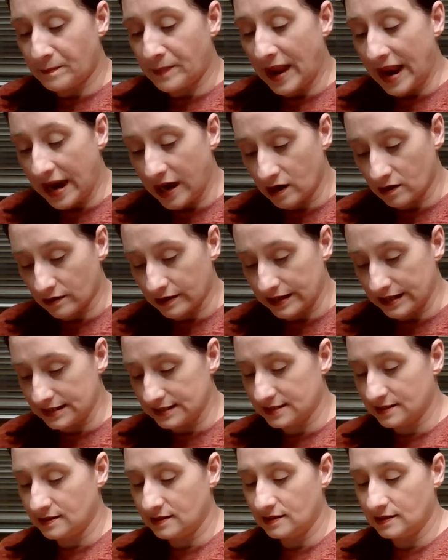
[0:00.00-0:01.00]

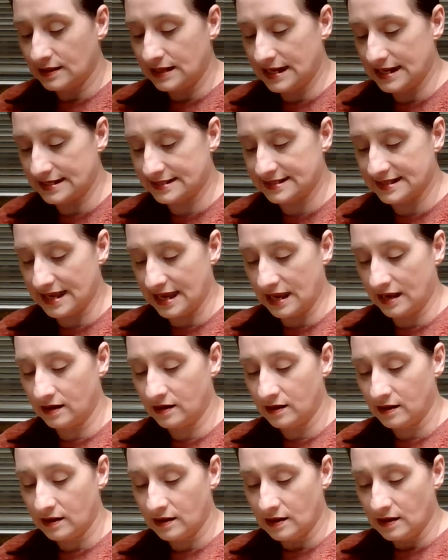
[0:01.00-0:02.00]
parrot, he said.